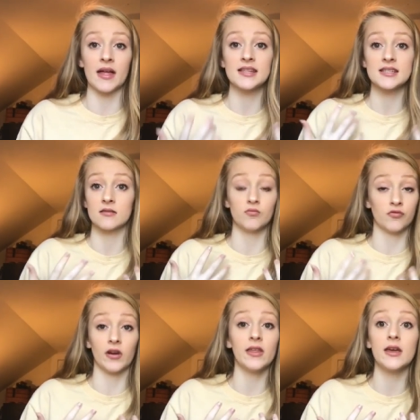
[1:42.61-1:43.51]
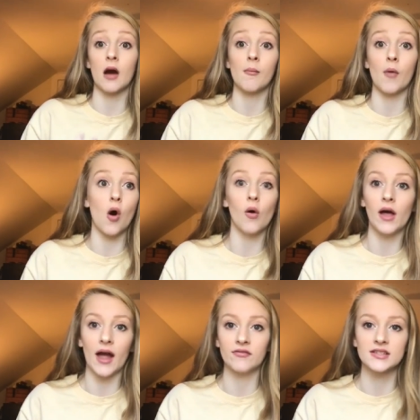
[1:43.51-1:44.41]
That's really all
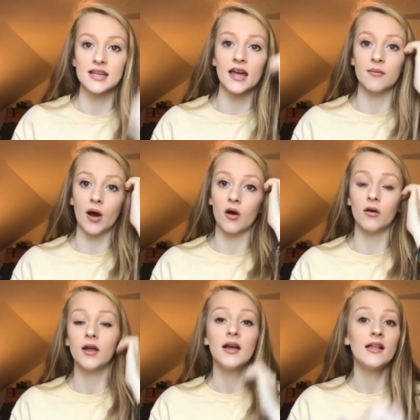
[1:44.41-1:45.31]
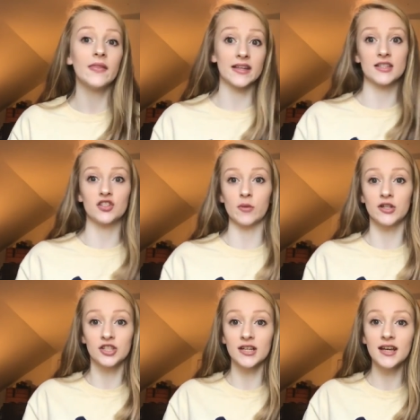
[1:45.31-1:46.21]
I have to say about that
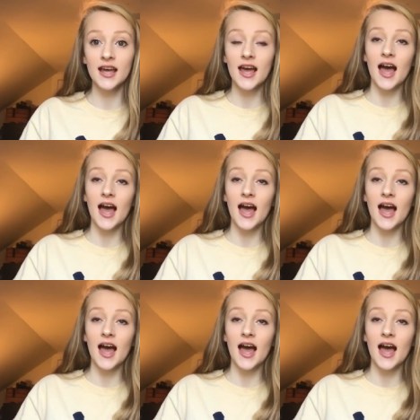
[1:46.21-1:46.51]
situation.